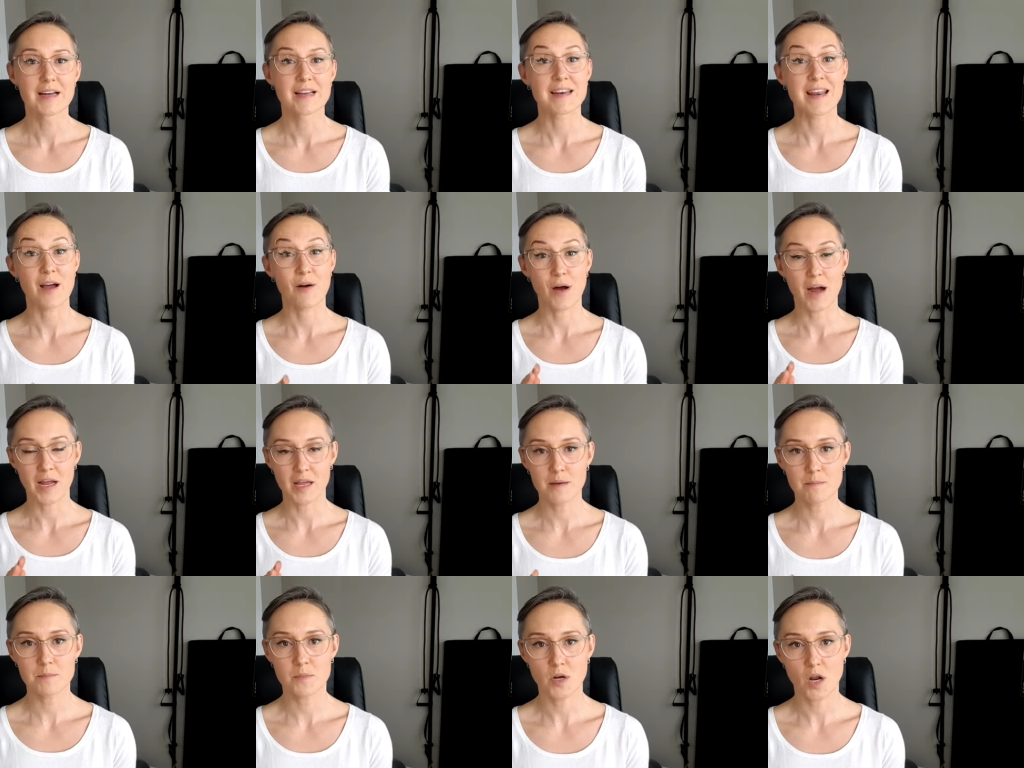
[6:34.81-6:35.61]
Now,
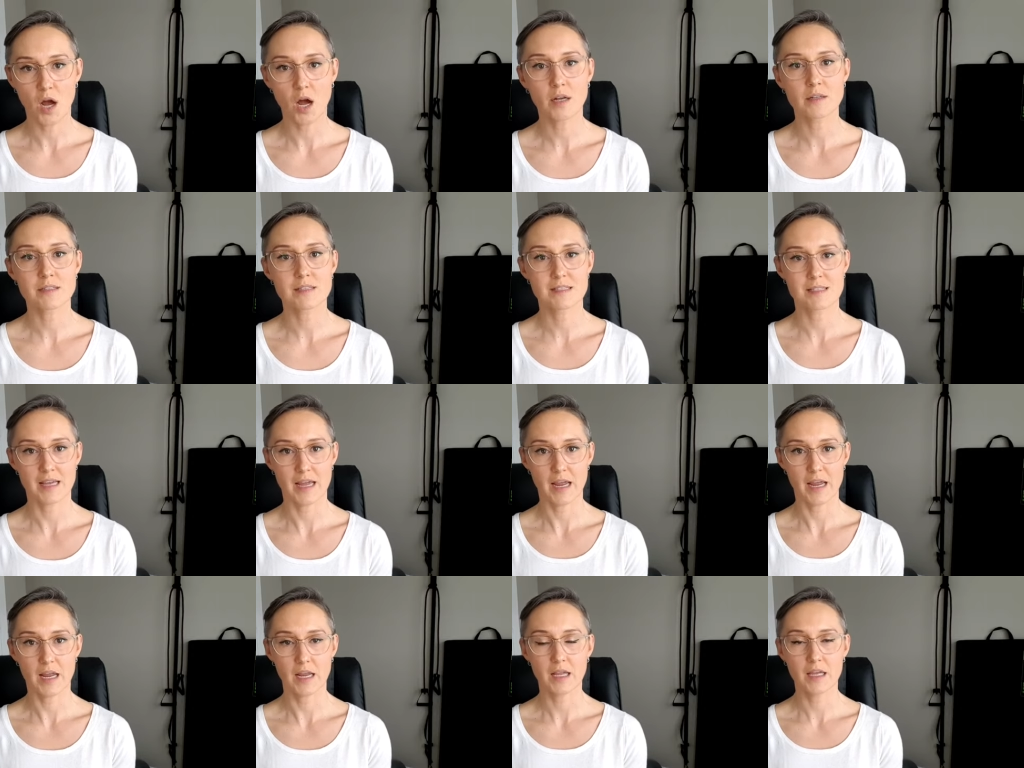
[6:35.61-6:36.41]
I am not
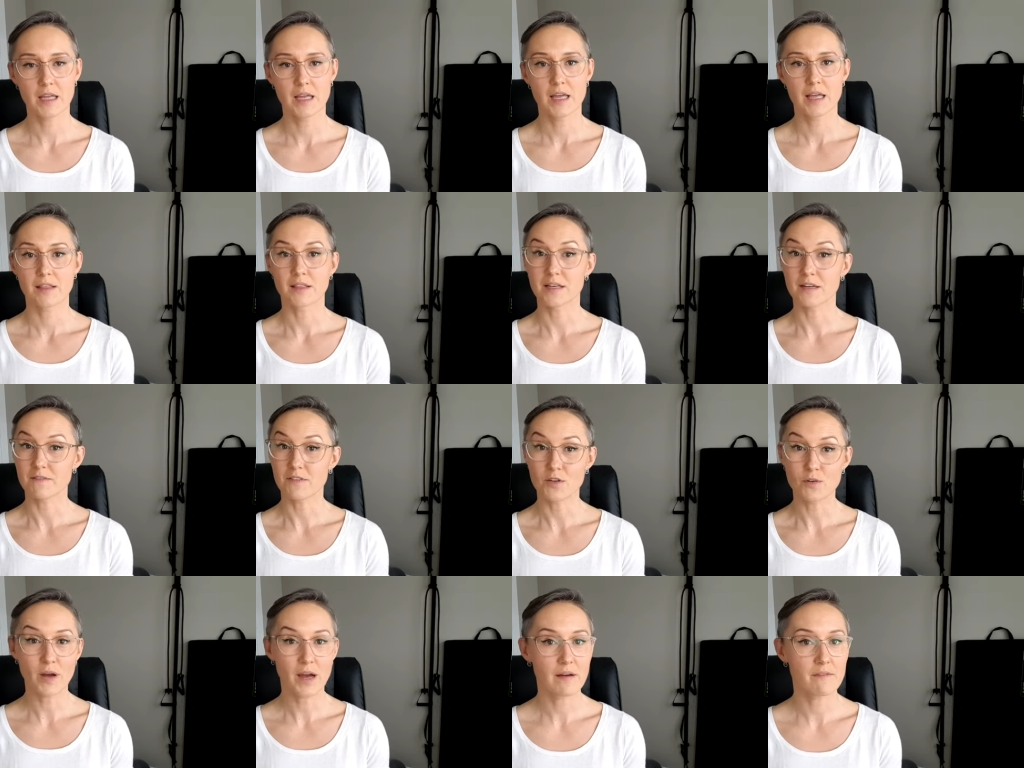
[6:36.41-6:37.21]
saying that if
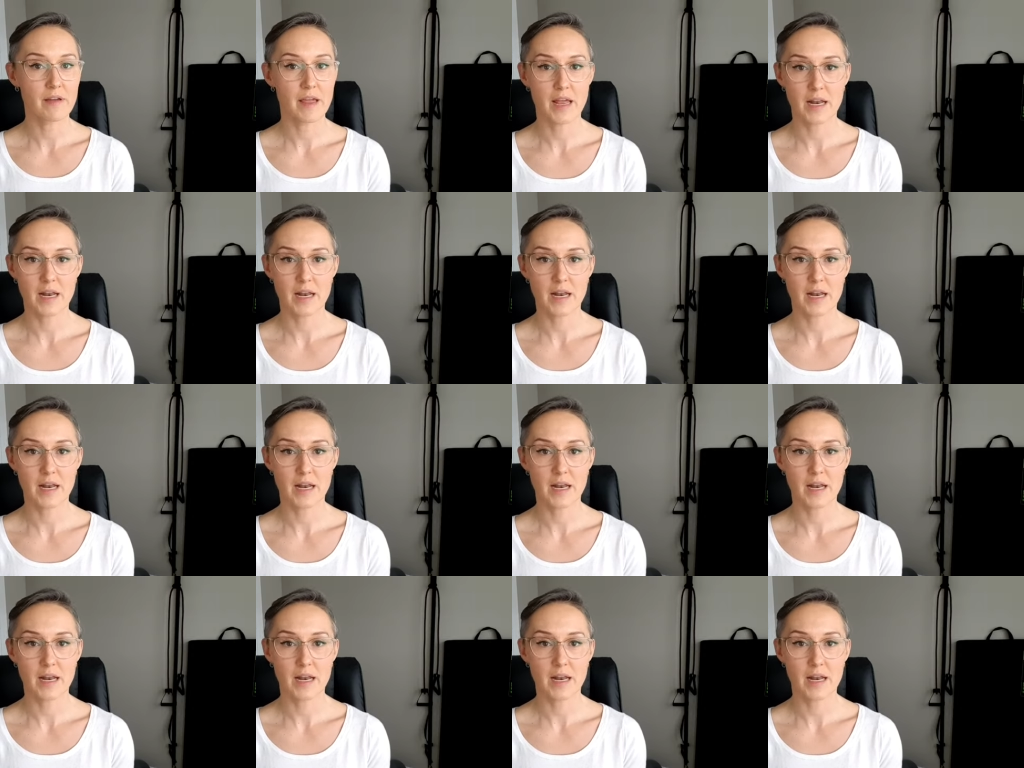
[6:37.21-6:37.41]
you have